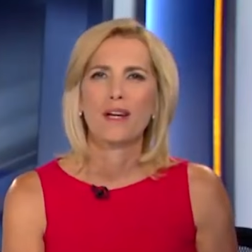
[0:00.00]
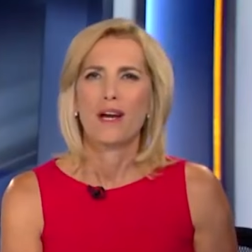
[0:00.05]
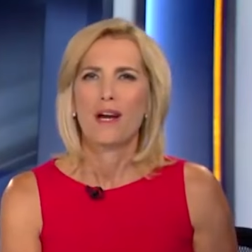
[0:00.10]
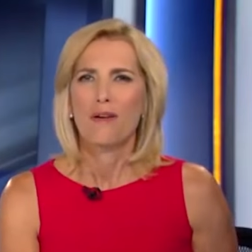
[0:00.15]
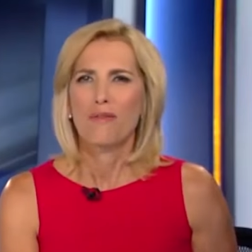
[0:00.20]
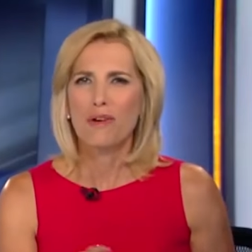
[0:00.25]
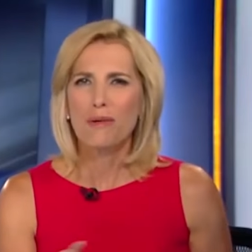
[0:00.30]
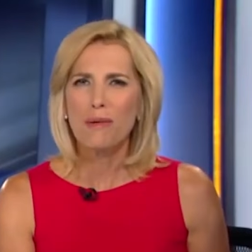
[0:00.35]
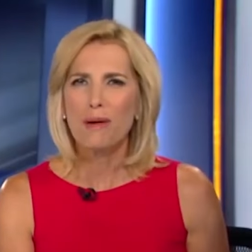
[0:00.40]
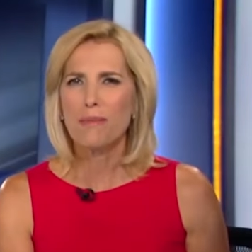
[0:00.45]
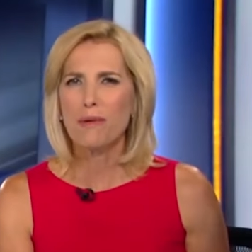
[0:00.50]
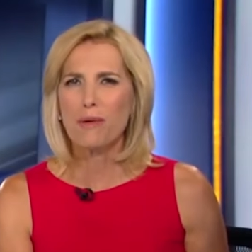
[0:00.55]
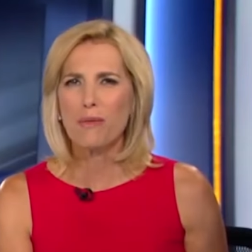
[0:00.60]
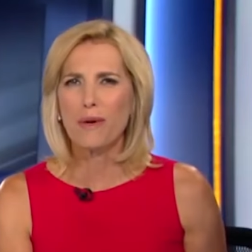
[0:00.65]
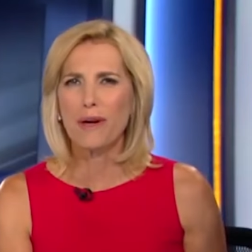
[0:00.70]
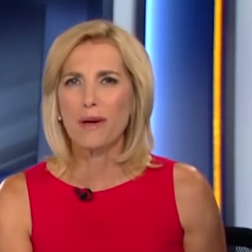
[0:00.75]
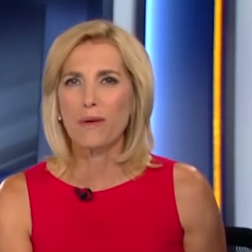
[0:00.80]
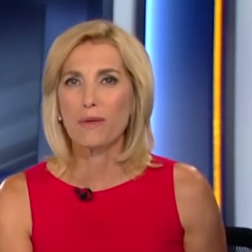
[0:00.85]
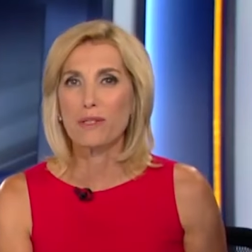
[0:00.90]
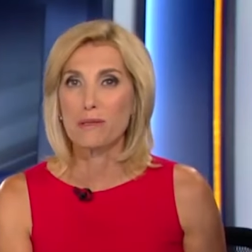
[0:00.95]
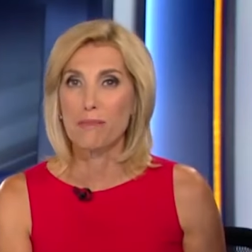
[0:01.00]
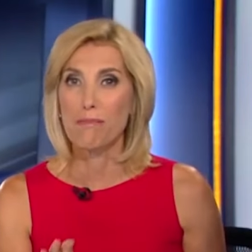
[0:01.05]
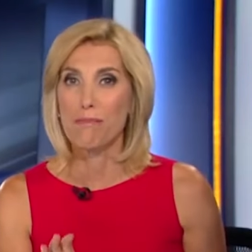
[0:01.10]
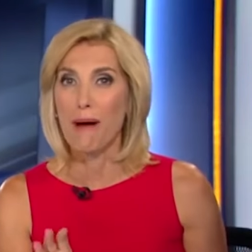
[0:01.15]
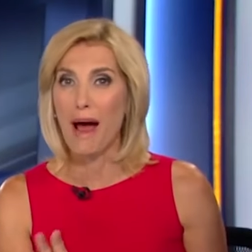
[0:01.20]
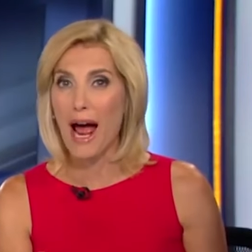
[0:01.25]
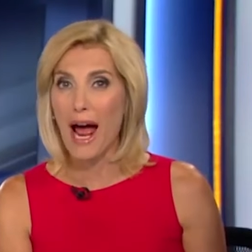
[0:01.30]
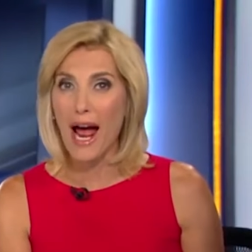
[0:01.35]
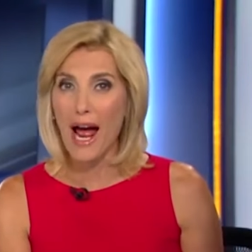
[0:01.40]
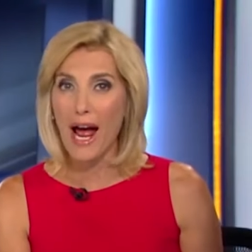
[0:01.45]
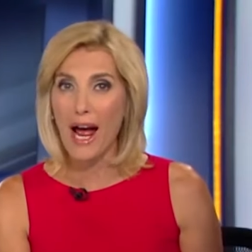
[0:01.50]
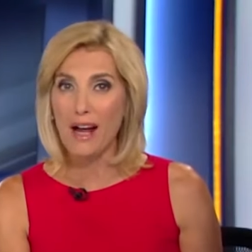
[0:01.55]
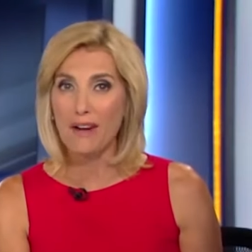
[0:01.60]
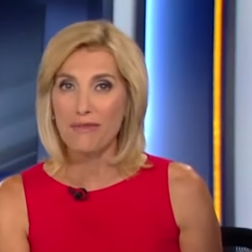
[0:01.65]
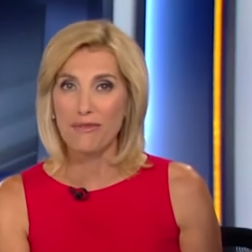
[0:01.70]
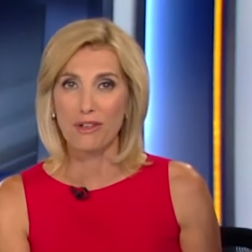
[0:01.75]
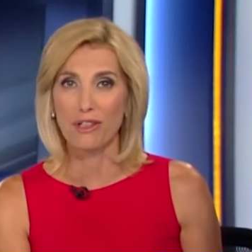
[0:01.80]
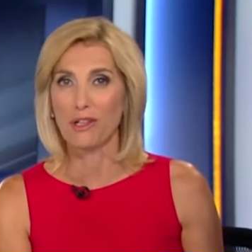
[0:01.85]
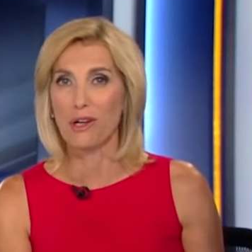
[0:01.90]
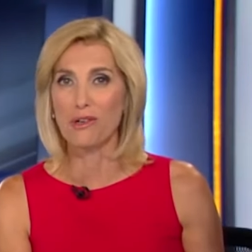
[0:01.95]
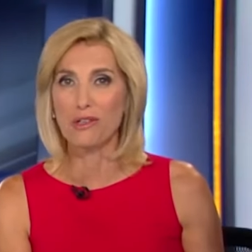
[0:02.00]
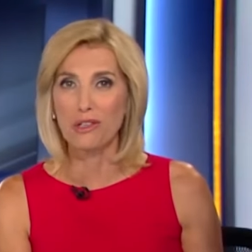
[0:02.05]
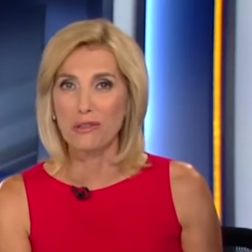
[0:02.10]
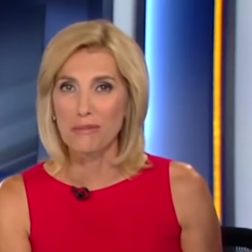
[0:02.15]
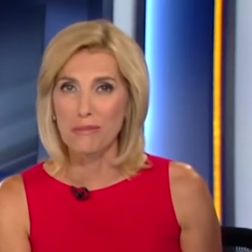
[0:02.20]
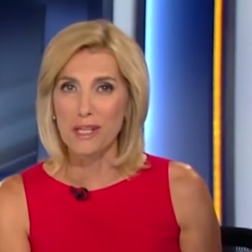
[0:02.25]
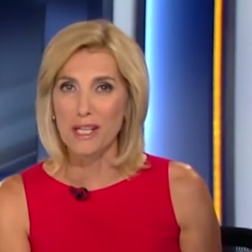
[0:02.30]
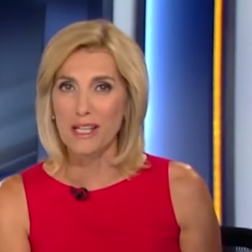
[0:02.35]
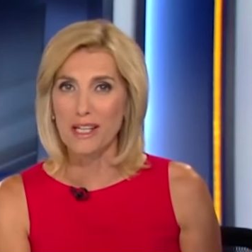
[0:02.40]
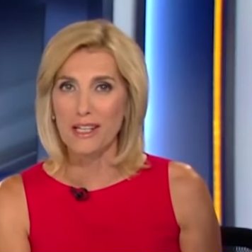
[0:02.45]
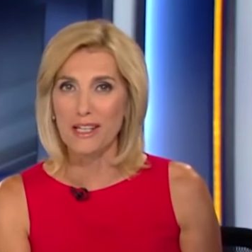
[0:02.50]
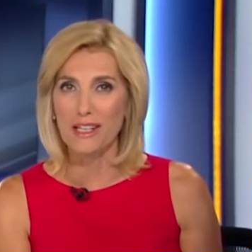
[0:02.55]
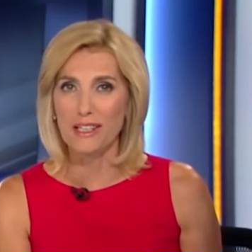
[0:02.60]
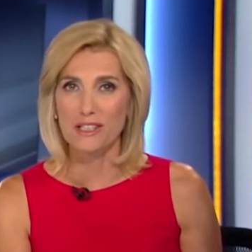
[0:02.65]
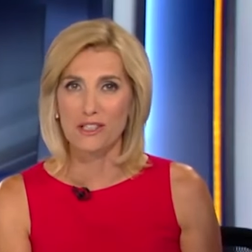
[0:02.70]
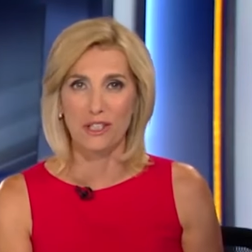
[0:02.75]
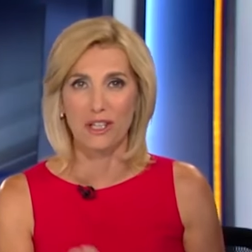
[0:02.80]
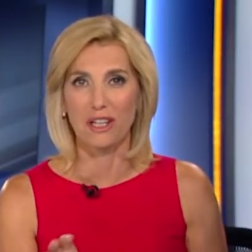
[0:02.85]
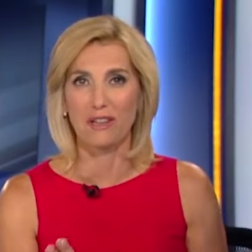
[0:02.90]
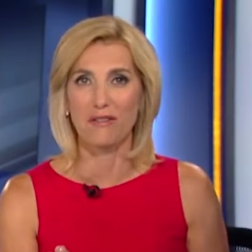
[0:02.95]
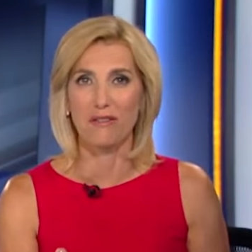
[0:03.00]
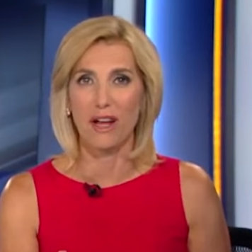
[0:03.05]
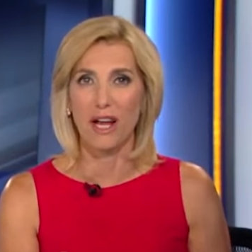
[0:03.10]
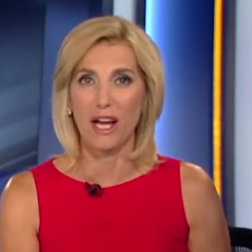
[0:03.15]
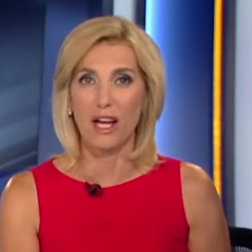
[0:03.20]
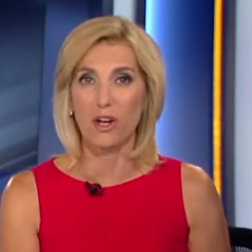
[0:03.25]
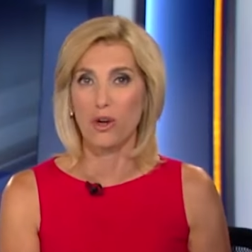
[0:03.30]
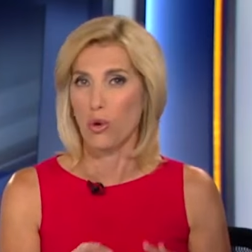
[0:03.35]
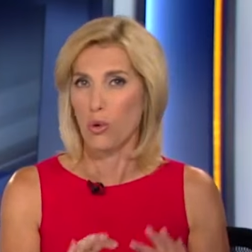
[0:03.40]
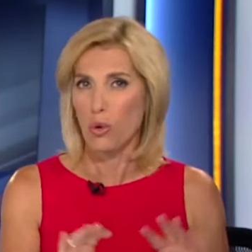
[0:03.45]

Watch It with Laura Ingraham, where she discussed the